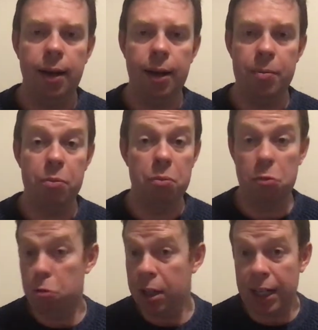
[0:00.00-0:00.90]
Um,
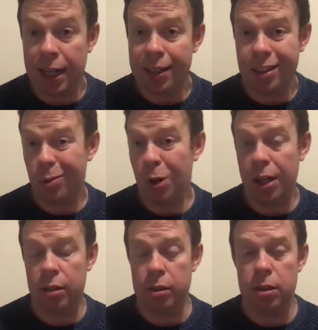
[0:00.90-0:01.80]
really, anything
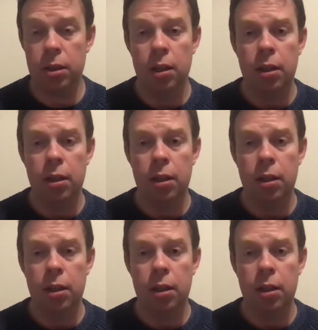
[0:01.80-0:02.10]
went.